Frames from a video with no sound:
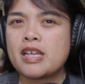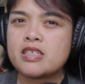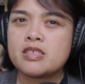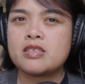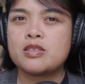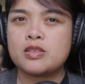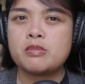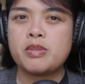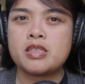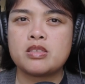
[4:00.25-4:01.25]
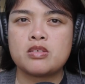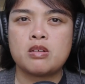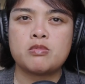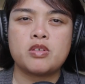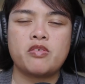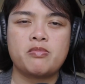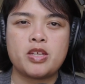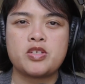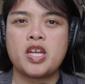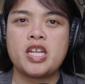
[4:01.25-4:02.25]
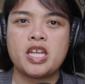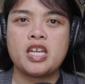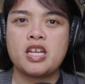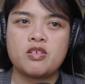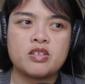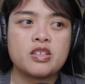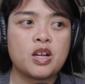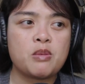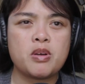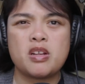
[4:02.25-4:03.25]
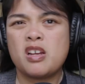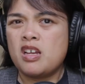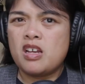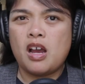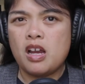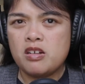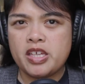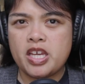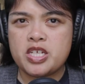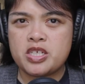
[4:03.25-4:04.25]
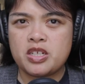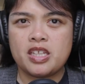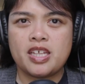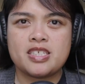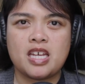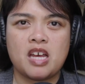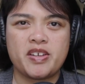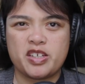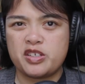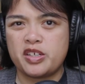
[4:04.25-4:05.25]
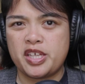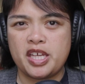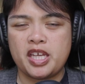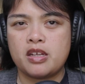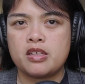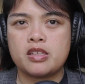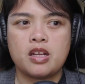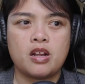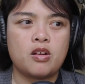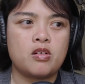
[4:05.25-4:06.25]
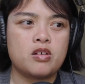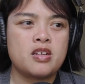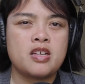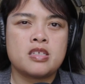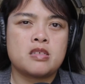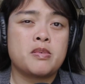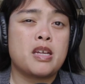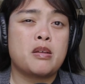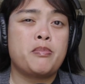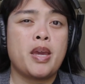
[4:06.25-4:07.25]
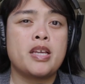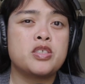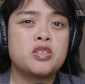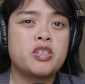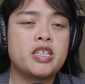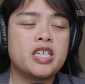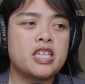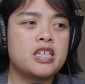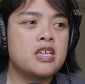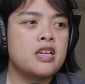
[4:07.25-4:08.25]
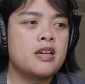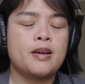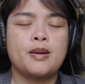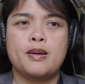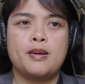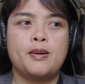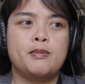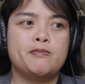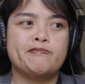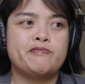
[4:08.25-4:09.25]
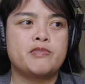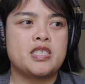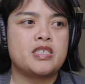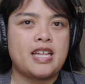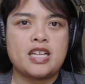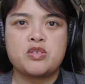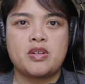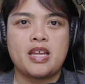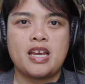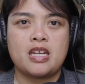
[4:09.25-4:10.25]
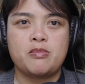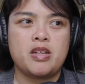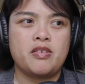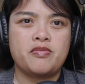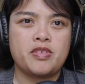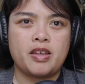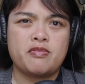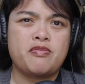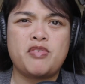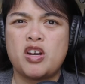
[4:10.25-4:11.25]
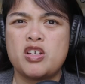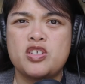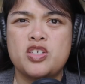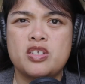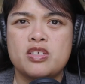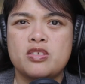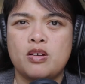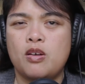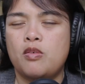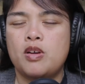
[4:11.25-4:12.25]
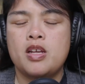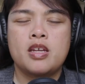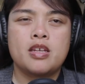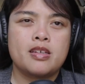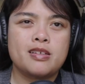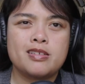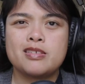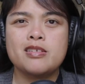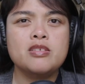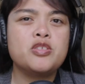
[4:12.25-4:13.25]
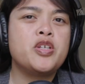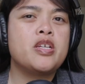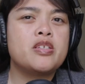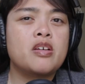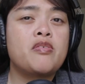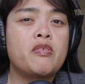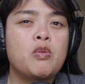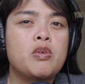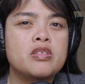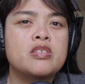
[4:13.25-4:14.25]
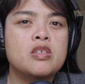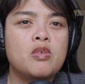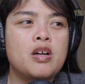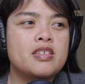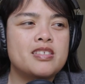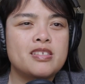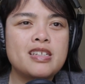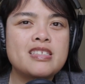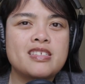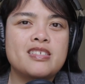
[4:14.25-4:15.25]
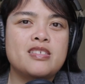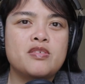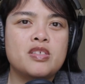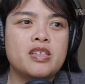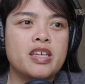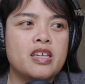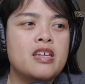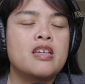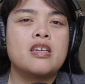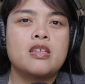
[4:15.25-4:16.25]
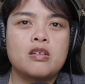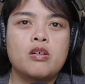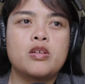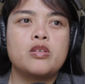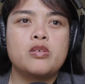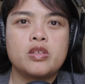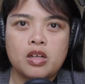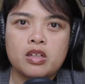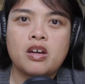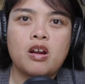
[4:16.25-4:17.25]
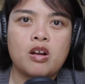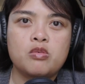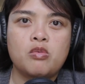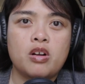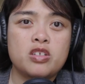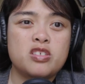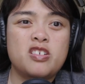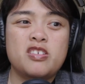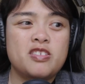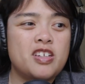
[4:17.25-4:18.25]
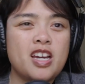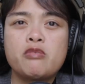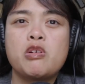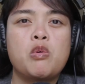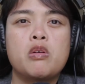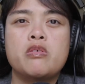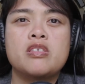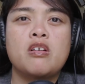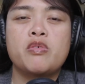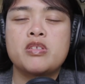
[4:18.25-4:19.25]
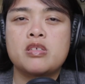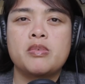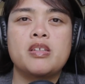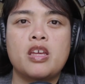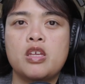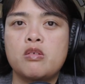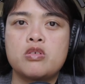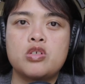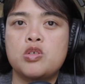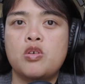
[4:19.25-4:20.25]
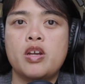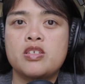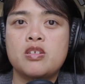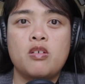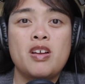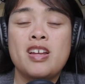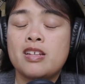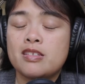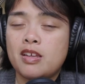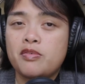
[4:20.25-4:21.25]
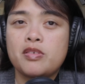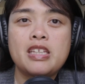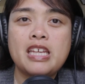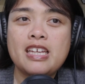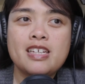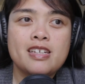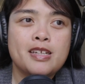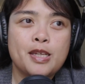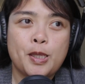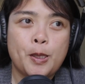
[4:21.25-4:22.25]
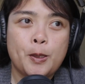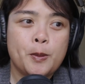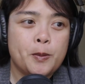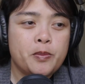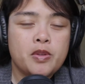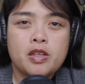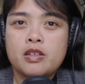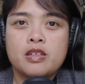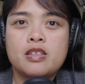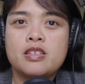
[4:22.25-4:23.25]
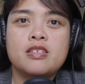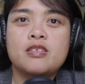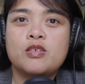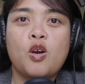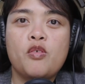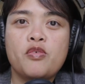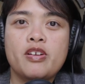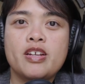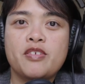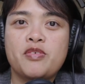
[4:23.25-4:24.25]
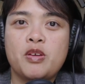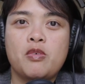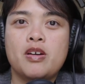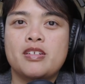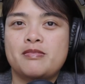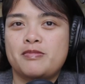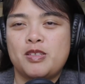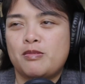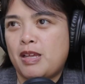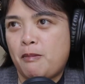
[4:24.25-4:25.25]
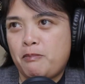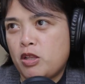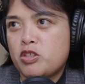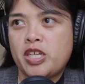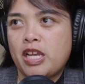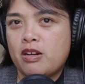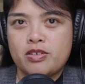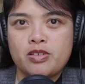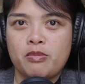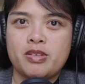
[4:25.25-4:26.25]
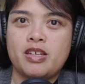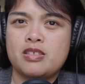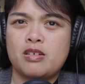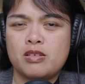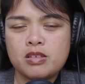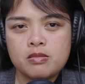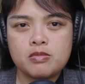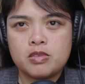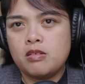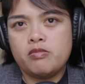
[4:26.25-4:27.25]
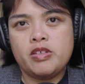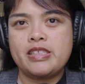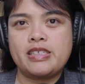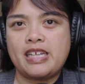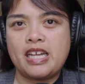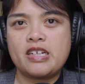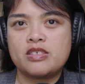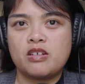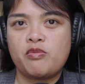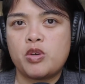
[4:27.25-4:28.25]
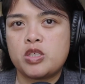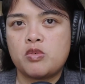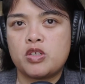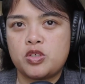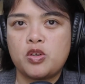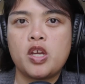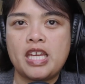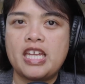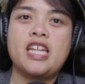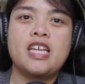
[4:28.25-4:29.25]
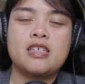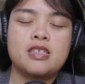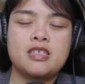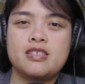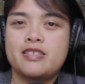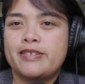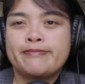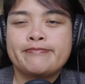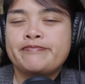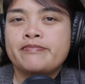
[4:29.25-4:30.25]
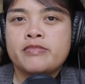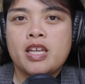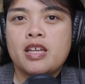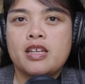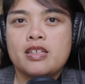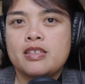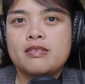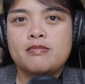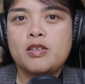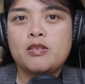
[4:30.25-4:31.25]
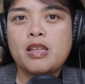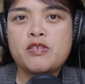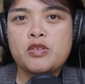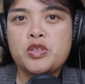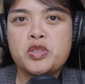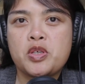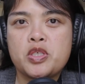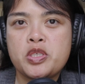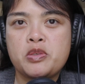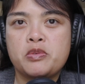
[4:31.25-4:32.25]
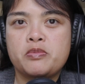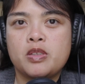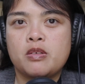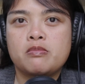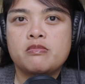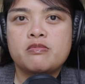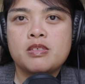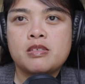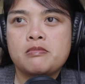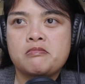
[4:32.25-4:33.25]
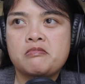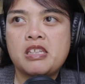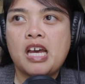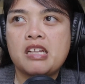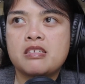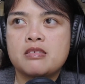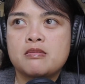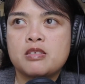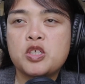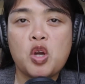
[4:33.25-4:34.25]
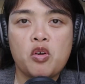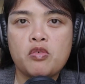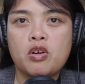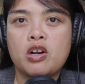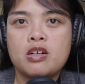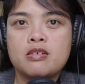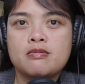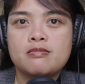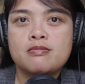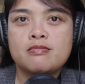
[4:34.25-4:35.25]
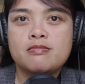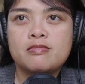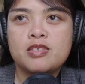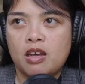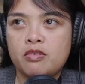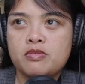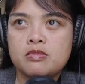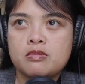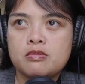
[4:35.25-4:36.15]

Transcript: that just a little bit in terms of my training here and there, but on occasion I like to have like a cookie here and there or some kind of pastry. This last one I had a bit of like fudge. So, it's good to treat yourself every once in a while. It's a good incentive to like, you're doing all the hard work, so you got to reward yourself with something that you enjoy. So definitely, go for it if you want, that milkshake or something. So don't really deny yourself what you enjoy eating because, life's too short to, not go for stuff.